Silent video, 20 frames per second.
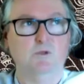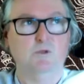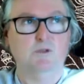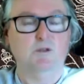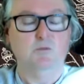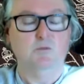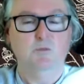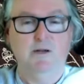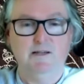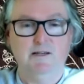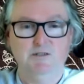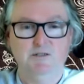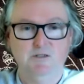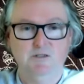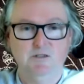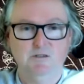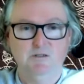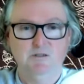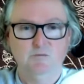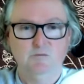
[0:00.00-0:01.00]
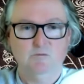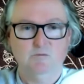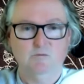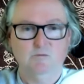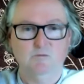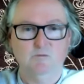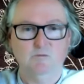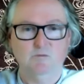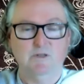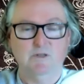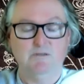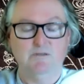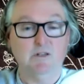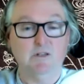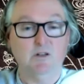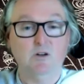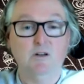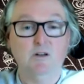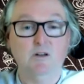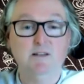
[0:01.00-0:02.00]
compassion, loving
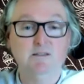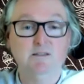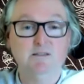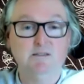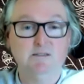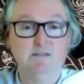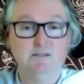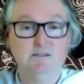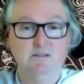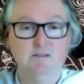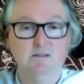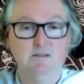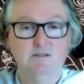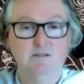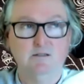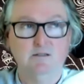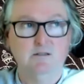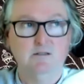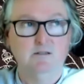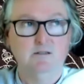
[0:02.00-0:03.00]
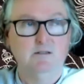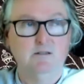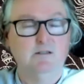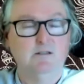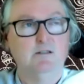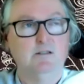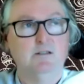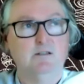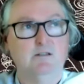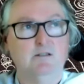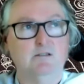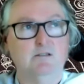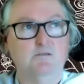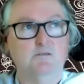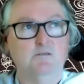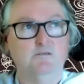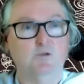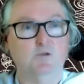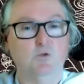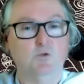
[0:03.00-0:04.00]
kindness
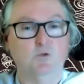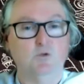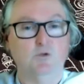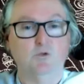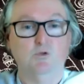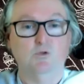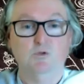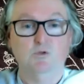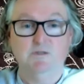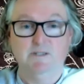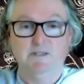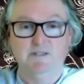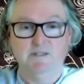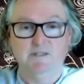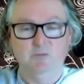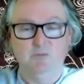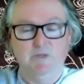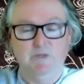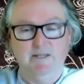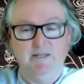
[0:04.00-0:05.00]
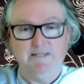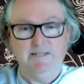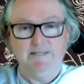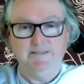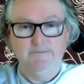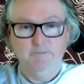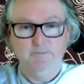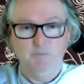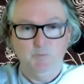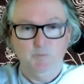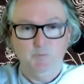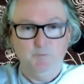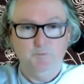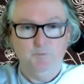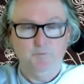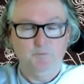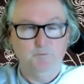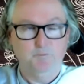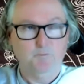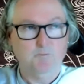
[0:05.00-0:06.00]
for all sentient beings,
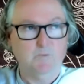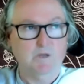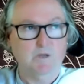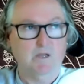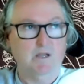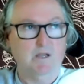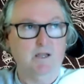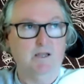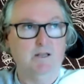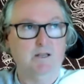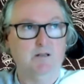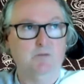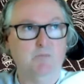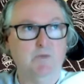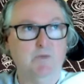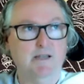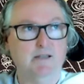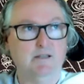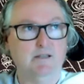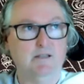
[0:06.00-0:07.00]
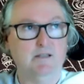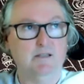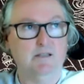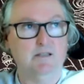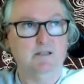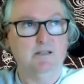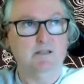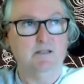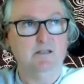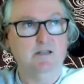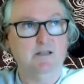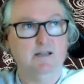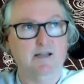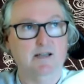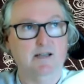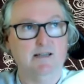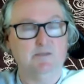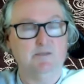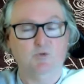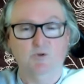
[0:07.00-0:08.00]
and make the
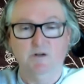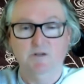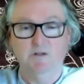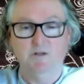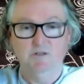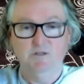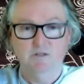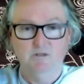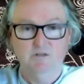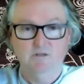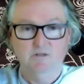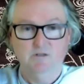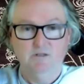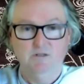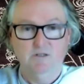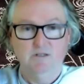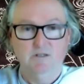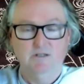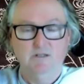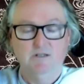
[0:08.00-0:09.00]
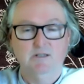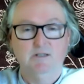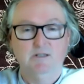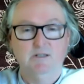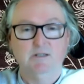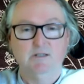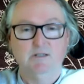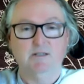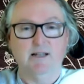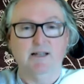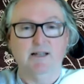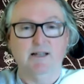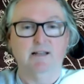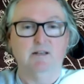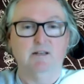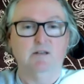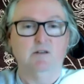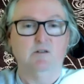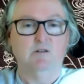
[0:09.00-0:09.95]
aspiration that